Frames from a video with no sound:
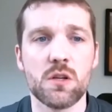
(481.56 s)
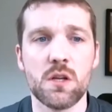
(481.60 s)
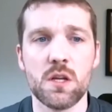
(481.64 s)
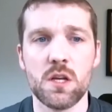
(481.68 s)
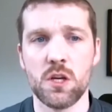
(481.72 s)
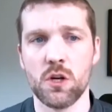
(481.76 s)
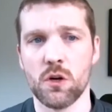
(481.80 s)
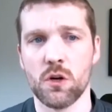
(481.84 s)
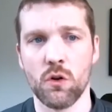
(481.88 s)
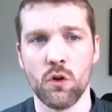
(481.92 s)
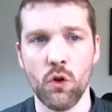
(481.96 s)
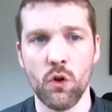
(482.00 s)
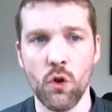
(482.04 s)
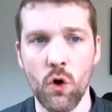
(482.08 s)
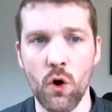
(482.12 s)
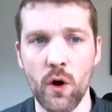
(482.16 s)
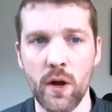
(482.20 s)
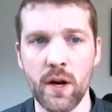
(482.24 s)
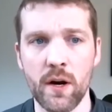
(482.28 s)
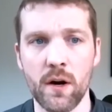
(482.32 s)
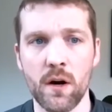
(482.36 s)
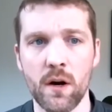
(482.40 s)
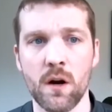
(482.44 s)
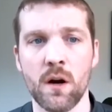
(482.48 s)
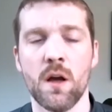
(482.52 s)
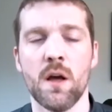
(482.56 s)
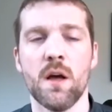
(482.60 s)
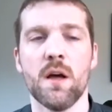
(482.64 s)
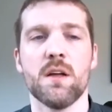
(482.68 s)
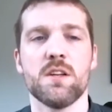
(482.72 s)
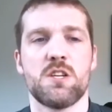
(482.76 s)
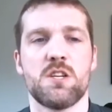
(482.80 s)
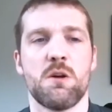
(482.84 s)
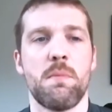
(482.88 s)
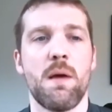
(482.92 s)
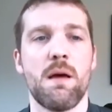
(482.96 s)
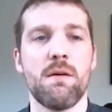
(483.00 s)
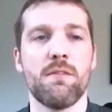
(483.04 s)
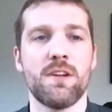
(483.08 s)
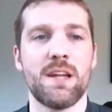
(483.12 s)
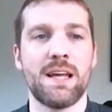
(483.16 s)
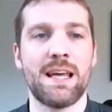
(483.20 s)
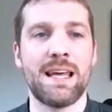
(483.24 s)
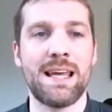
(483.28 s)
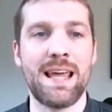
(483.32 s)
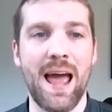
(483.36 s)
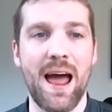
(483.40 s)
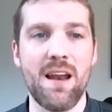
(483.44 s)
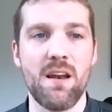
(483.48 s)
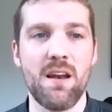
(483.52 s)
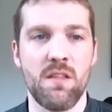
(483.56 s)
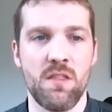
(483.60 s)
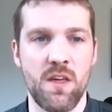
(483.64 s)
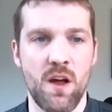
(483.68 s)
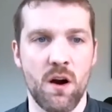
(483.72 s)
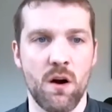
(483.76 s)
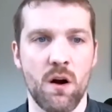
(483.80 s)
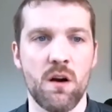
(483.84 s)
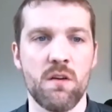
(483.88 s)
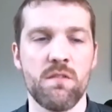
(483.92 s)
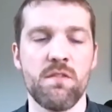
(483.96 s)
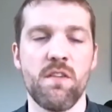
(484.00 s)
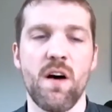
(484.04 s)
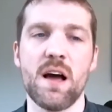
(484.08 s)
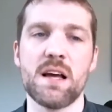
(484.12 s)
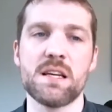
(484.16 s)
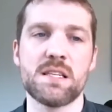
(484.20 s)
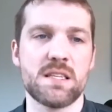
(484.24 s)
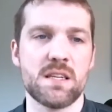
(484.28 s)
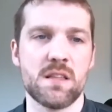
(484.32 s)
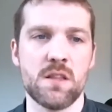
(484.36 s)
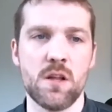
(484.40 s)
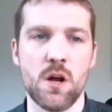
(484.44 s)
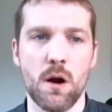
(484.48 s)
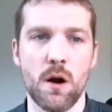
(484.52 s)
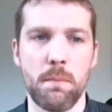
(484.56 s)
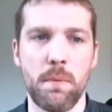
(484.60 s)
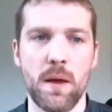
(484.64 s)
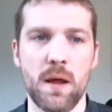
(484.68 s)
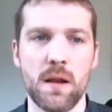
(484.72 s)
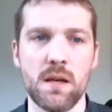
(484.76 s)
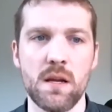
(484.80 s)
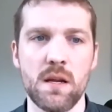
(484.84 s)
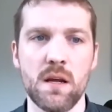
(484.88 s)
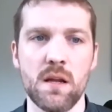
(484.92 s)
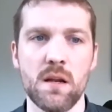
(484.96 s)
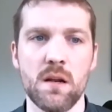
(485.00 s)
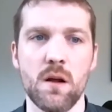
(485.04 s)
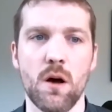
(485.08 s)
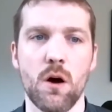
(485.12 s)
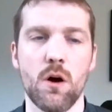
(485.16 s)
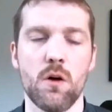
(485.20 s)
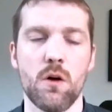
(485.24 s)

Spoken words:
your lawyer, to be able to get their advice and their opinion,